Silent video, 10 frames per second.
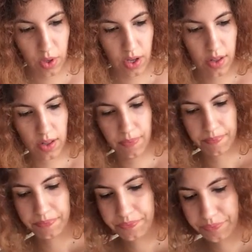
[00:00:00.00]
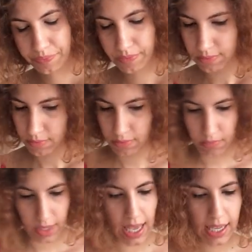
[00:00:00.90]
well,
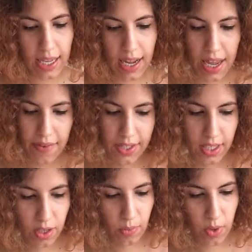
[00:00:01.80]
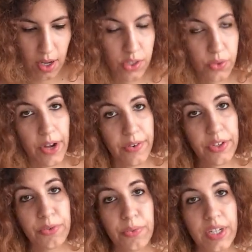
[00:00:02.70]
again, I have the King of Wands crowning
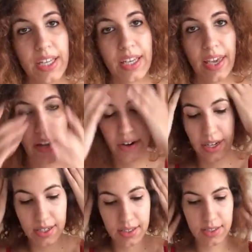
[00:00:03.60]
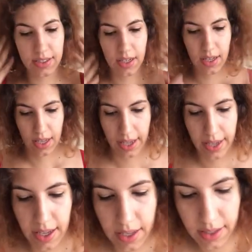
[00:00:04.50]
your reading, Aries,
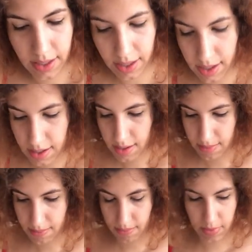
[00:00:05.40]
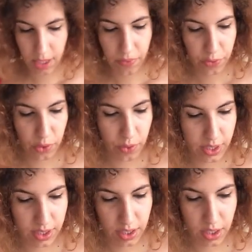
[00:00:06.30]
and
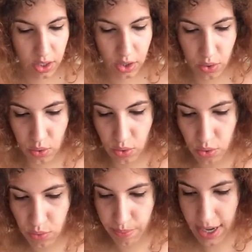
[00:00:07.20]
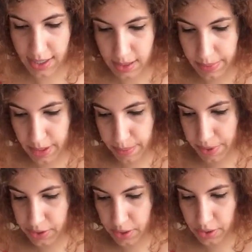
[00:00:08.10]
influencing you, possibly the
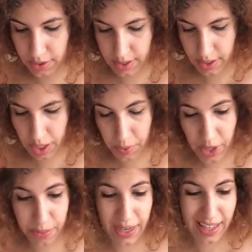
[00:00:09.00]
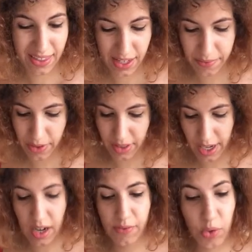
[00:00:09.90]
person you're dealing with, but I think for a
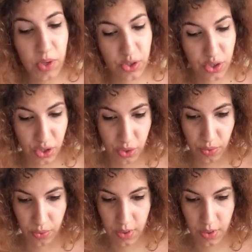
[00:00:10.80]
lot of you, it's you.